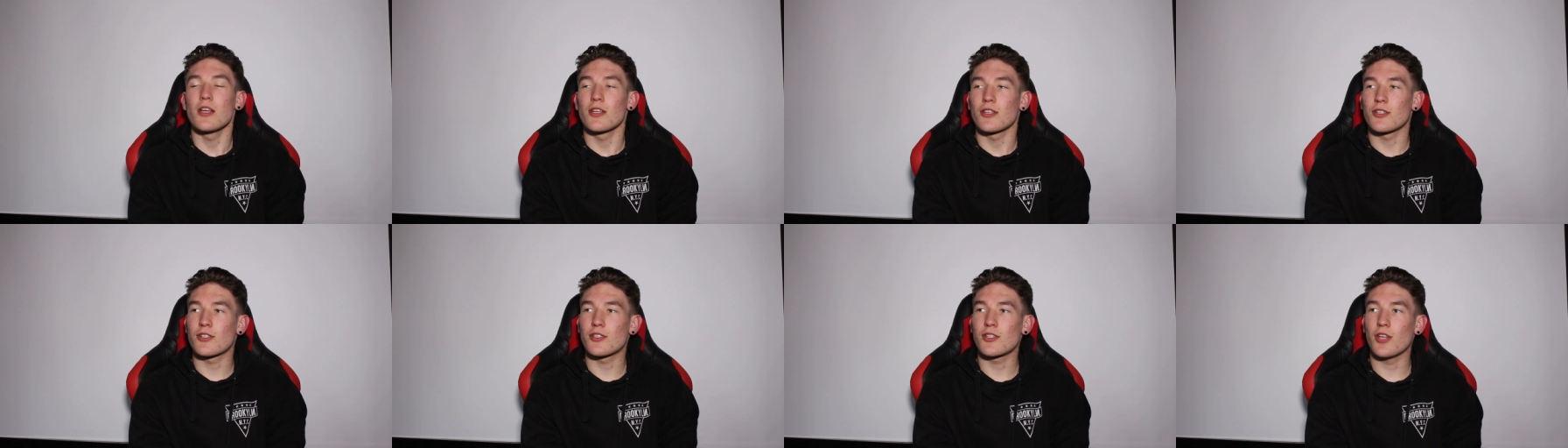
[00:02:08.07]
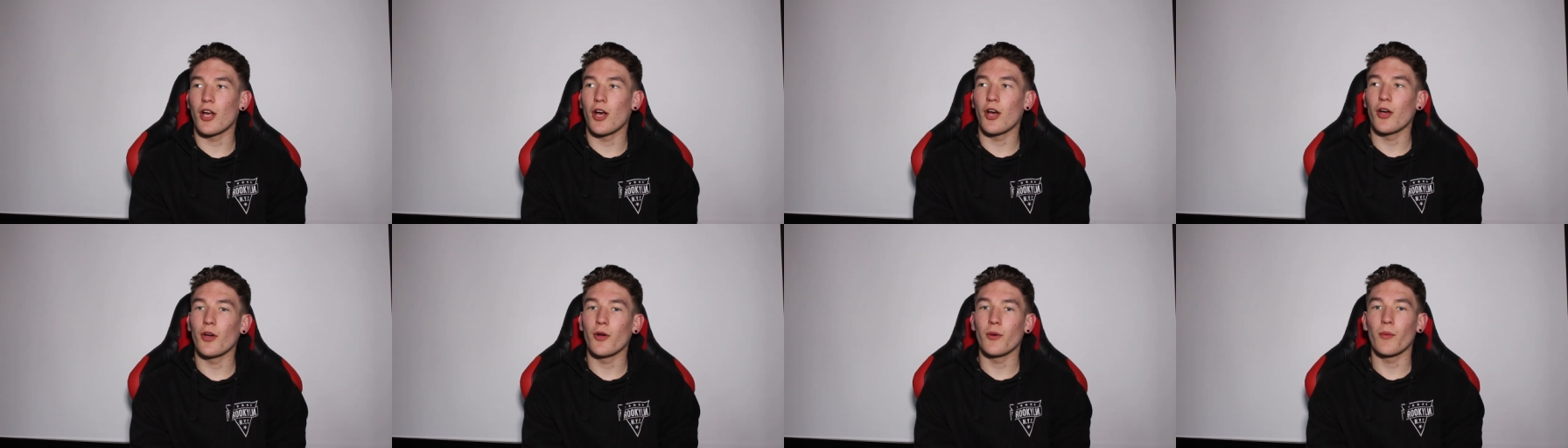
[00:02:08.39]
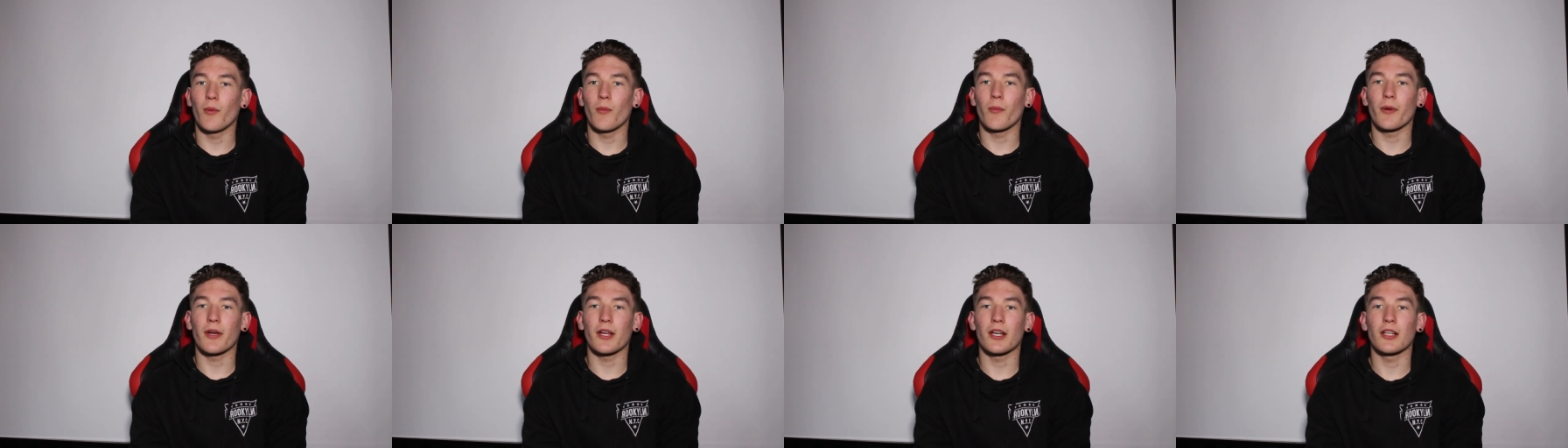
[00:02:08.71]

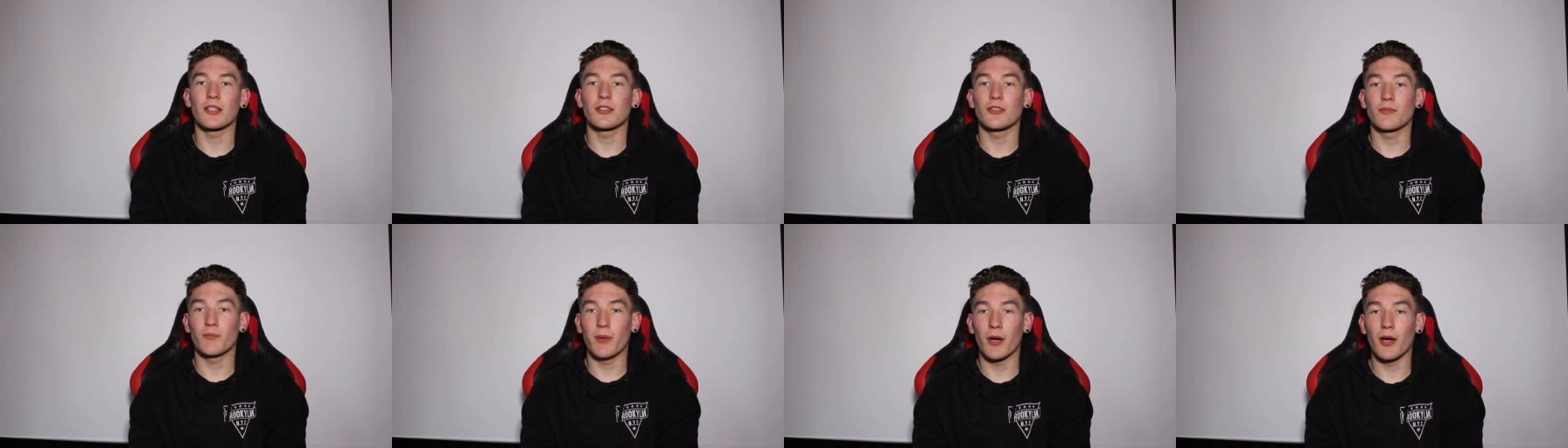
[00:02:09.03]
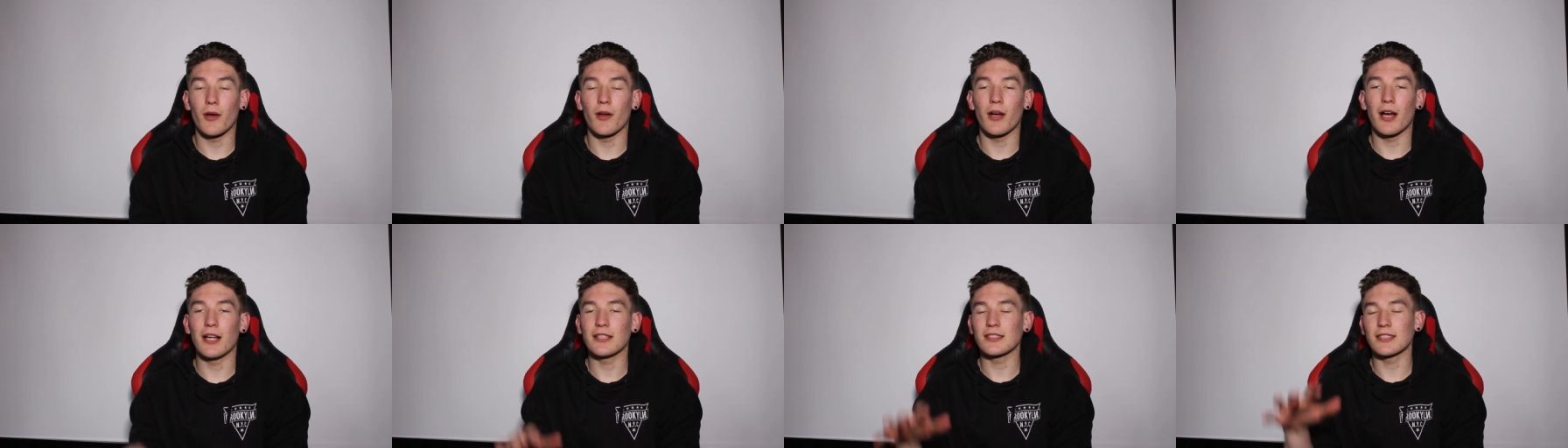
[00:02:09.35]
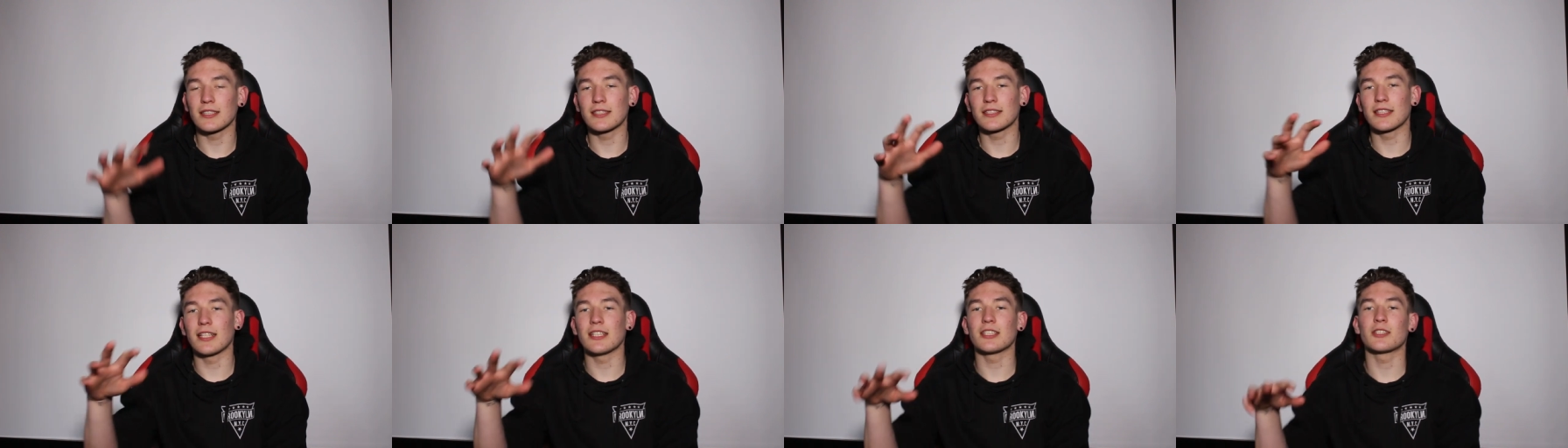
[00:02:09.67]
So we're going to put,
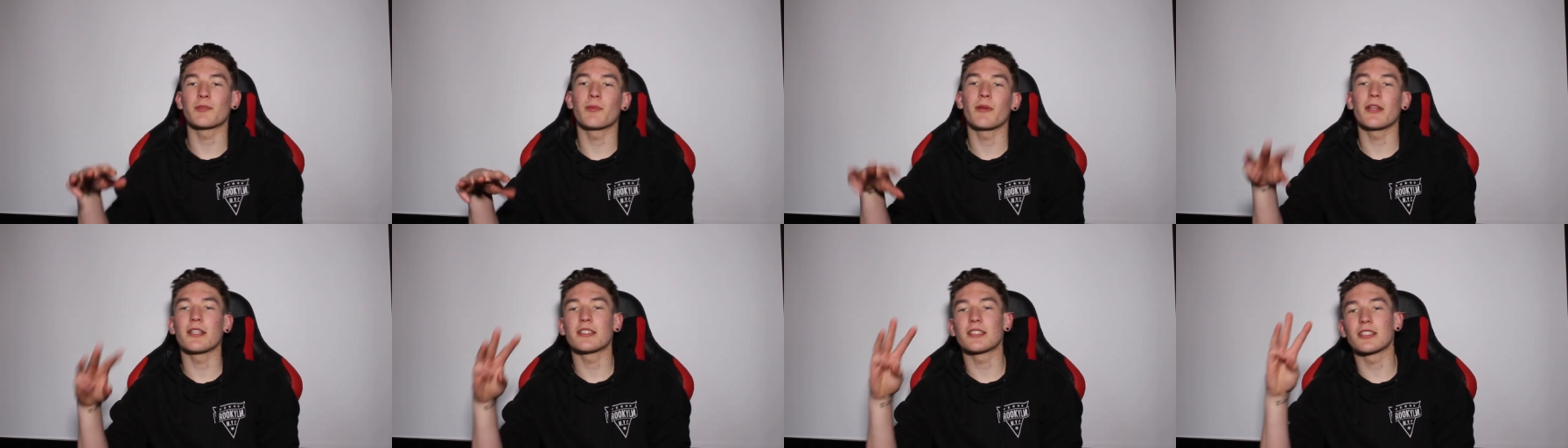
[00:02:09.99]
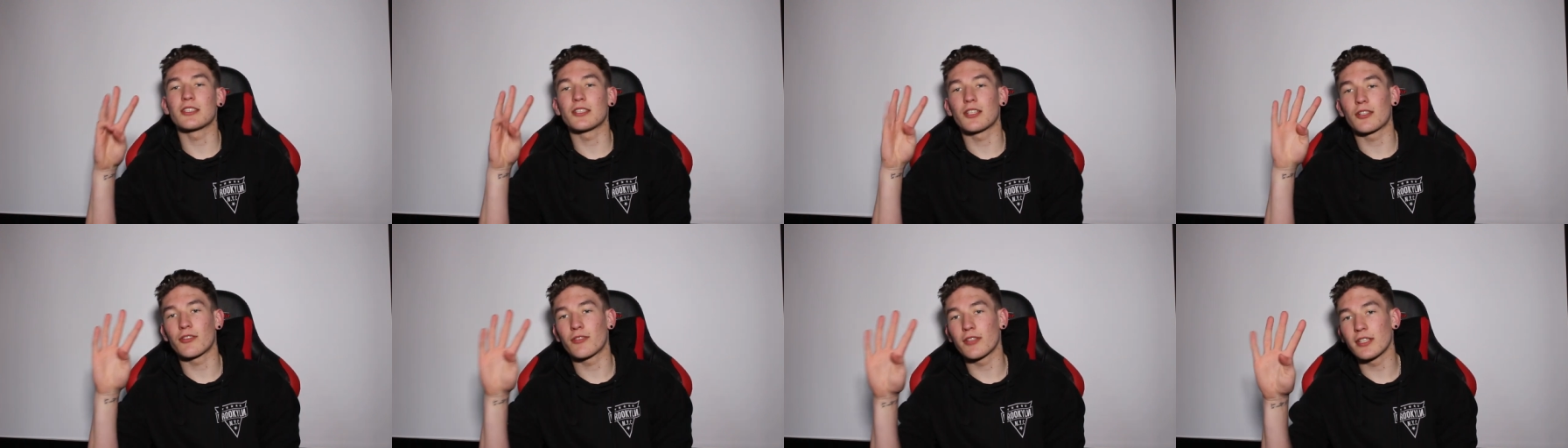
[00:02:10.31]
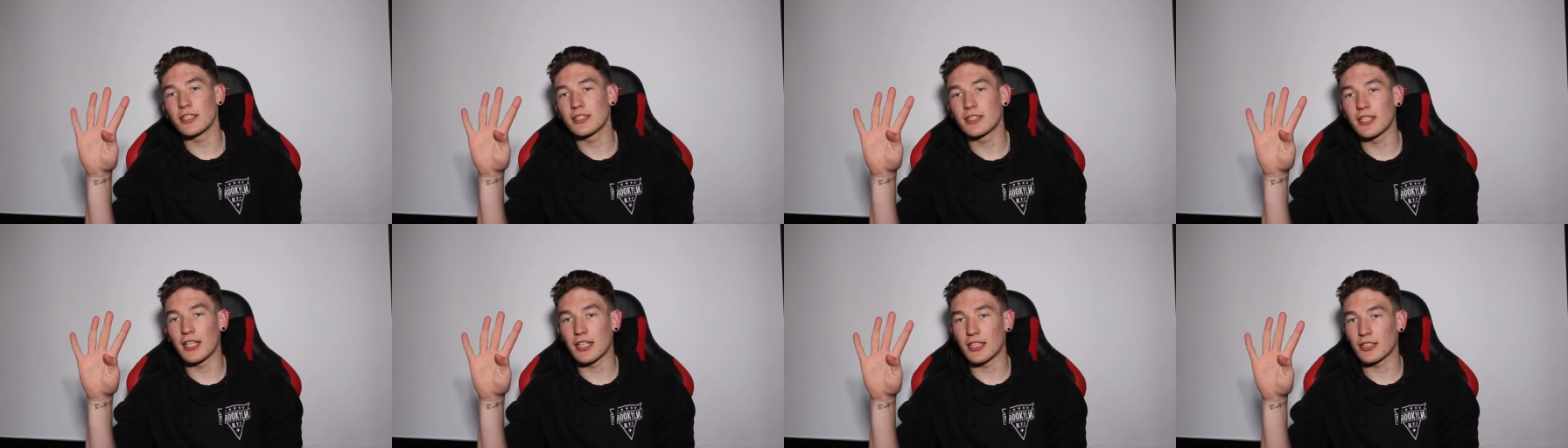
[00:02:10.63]
as I said, split this into
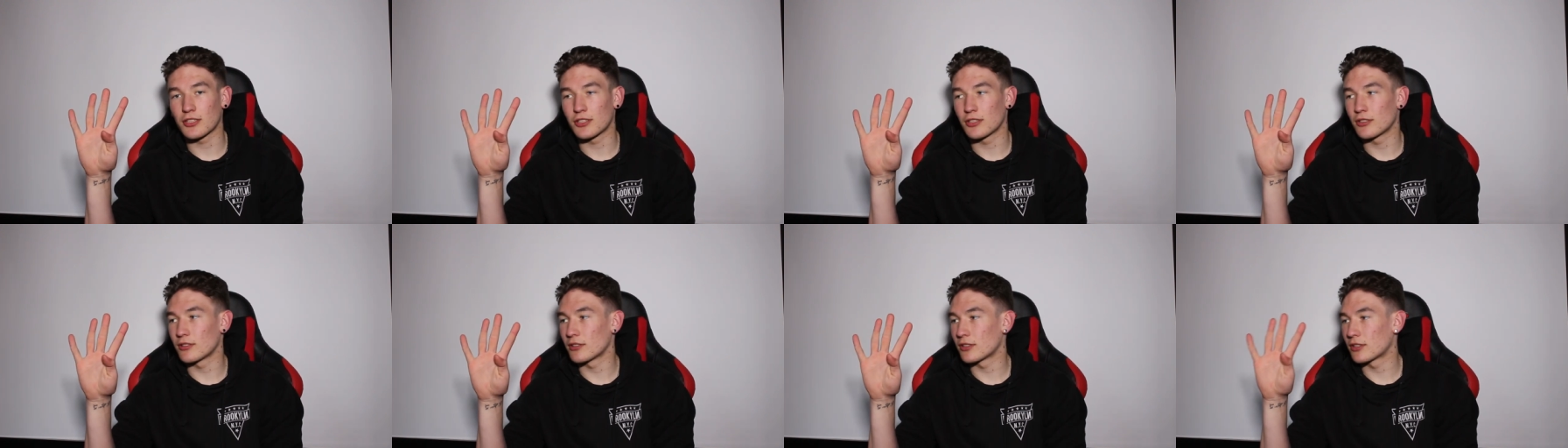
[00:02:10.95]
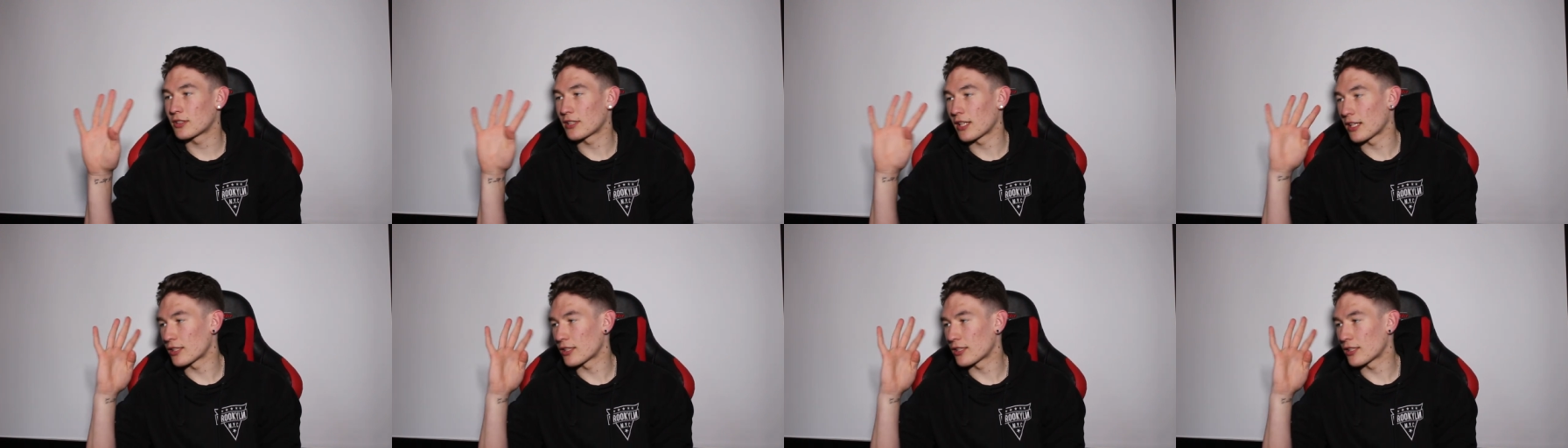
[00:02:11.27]
three sections,